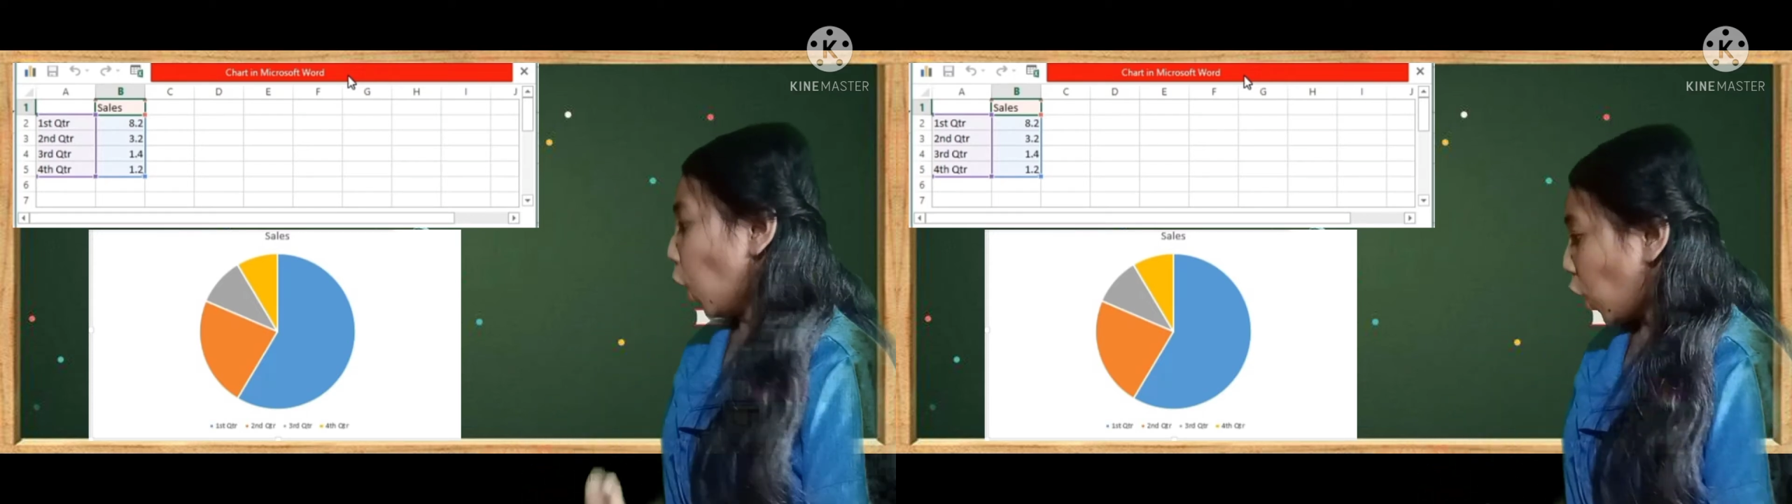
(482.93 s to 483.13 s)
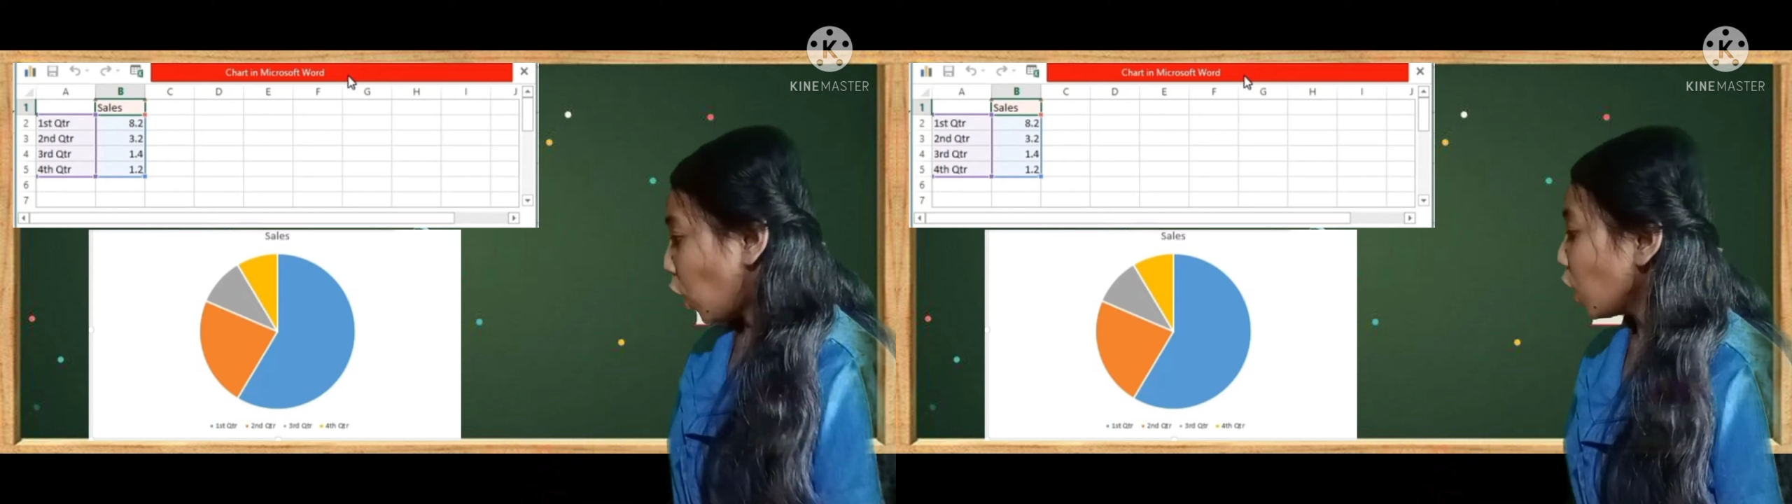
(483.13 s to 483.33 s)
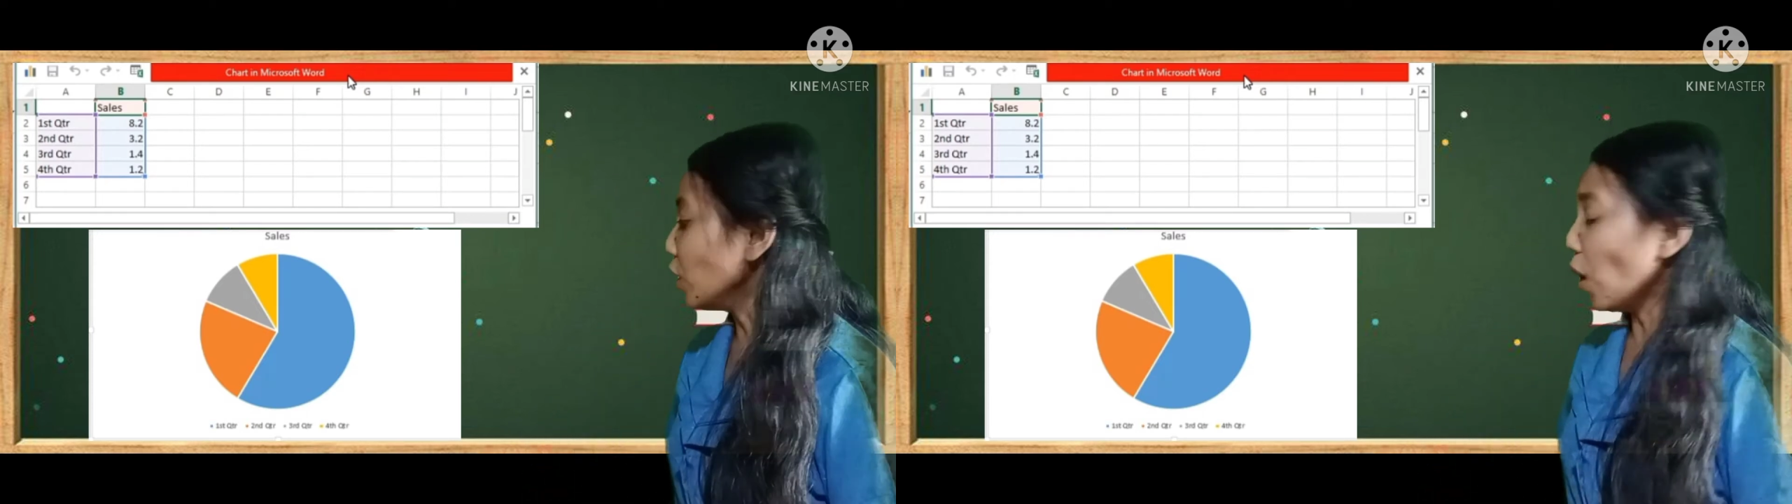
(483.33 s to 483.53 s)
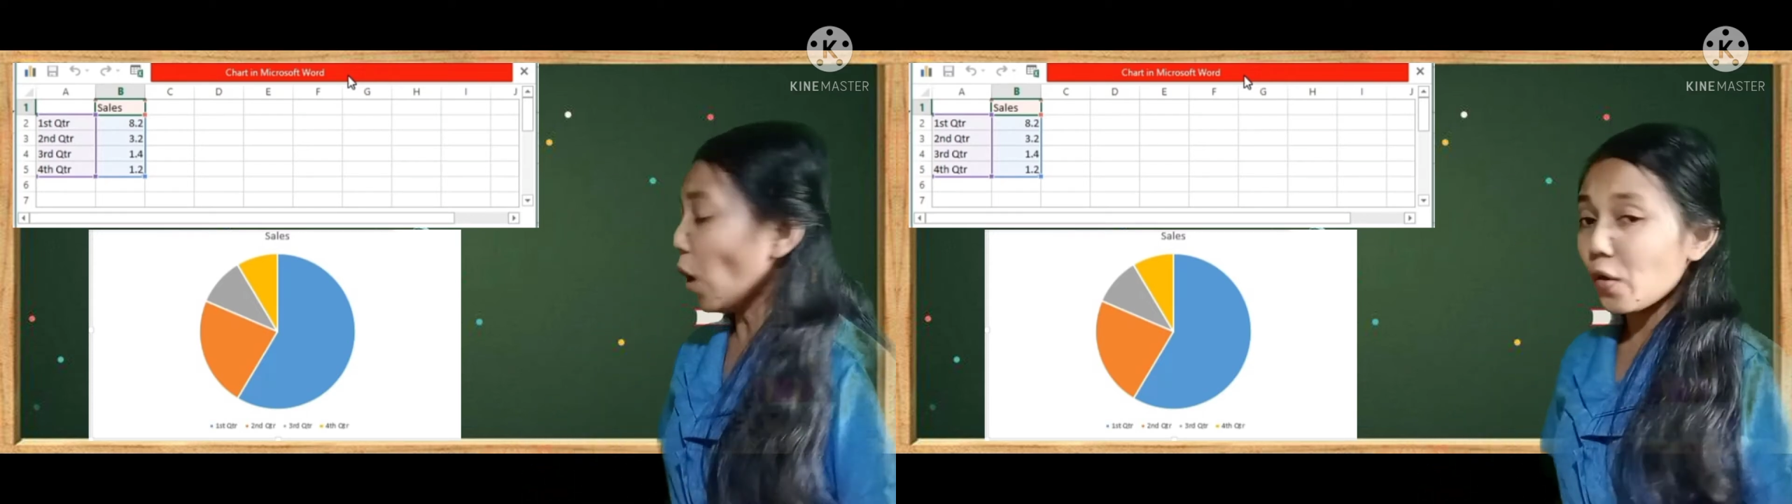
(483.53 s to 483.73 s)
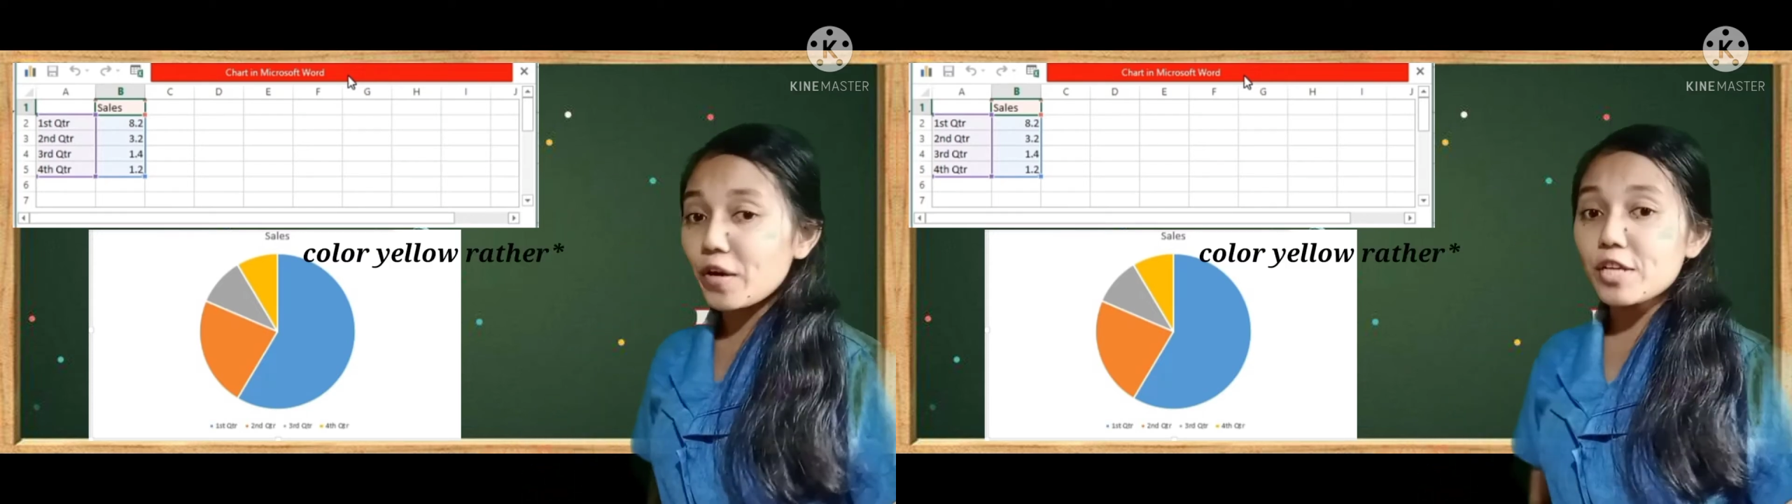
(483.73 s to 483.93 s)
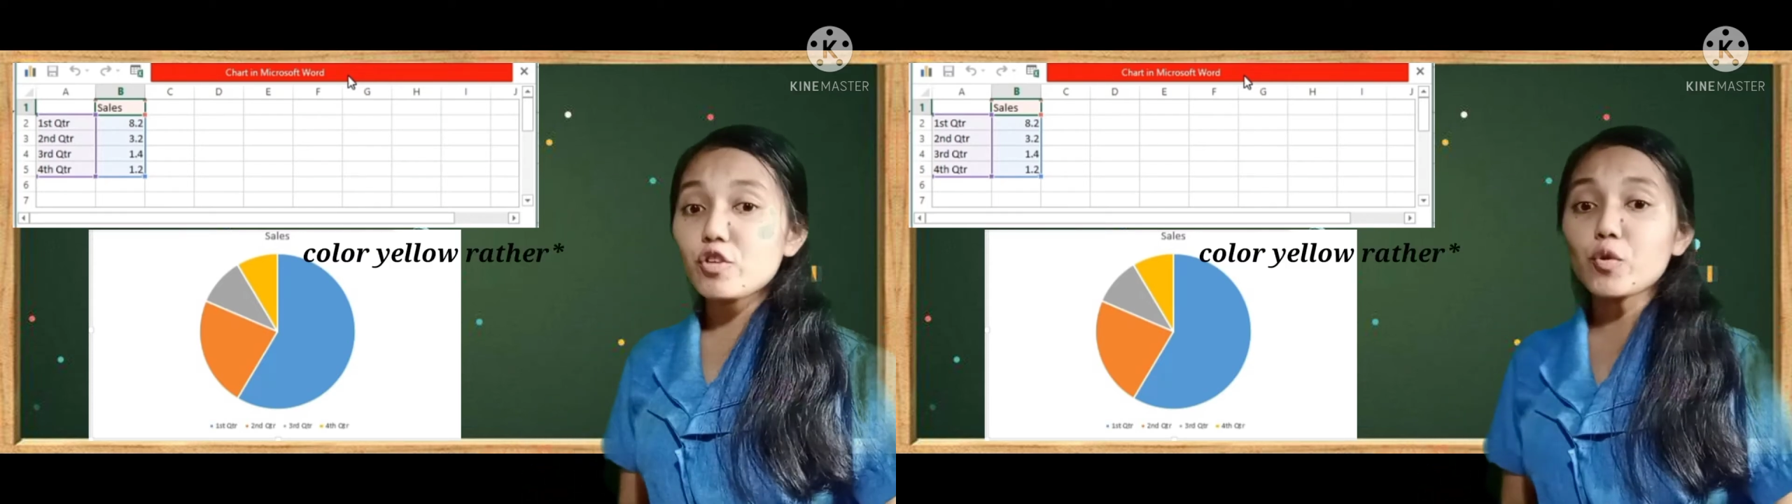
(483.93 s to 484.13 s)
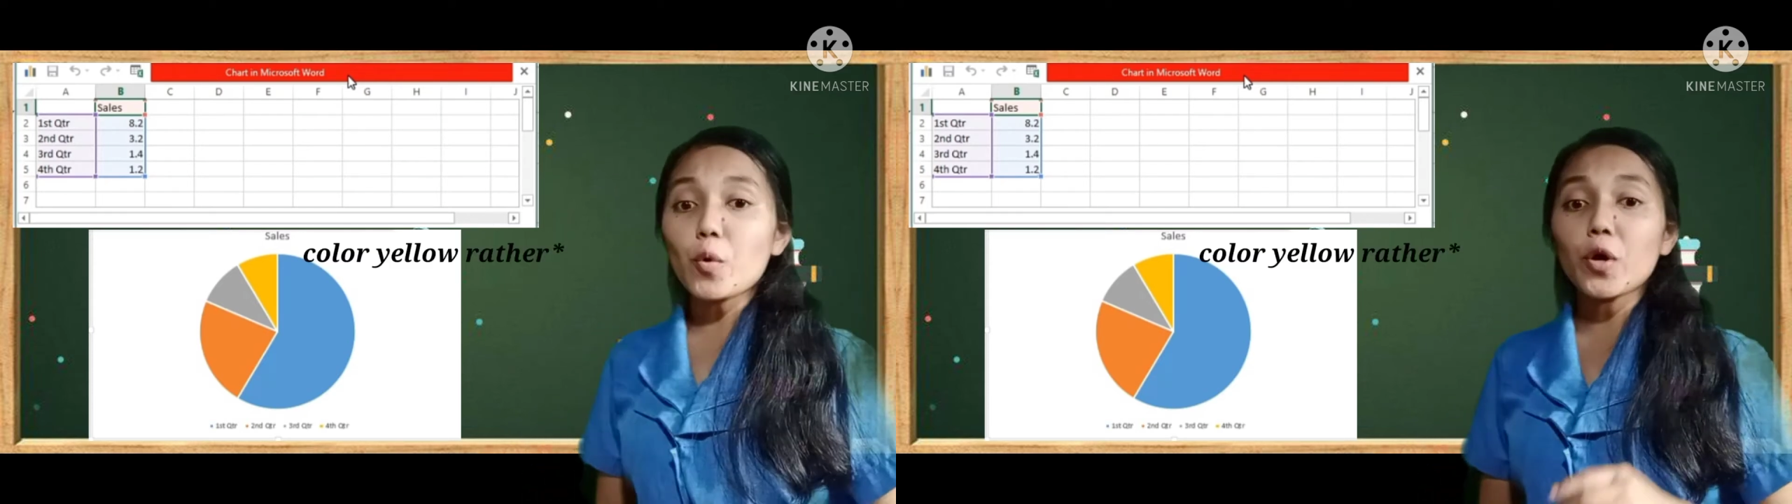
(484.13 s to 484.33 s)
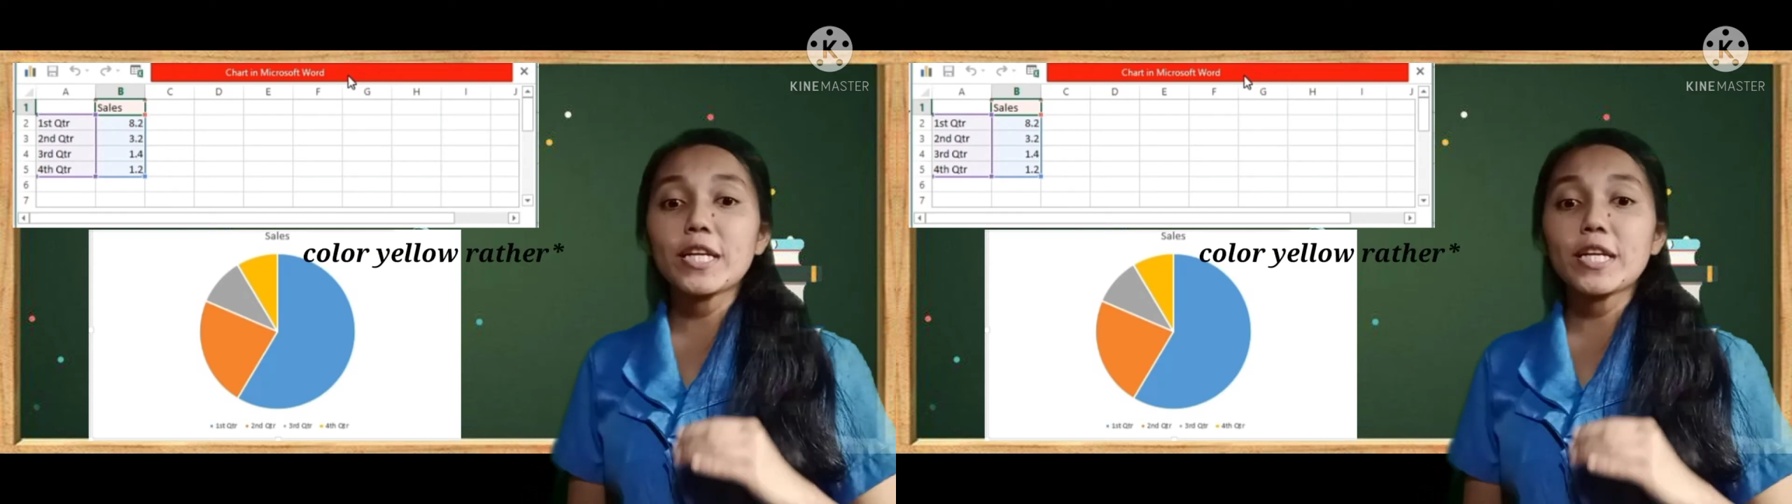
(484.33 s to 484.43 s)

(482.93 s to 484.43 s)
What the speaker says: color orange or